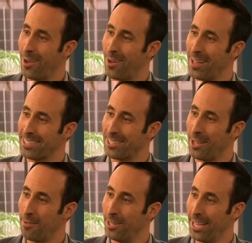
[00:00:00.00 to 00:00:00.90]
Oh, that's
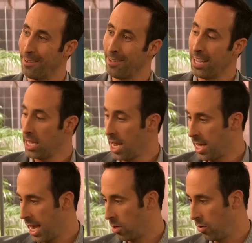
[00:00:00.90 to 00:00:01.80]
lovely. Yeah, you
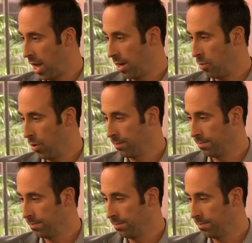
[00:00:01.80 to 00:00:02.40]
can't do that anymore.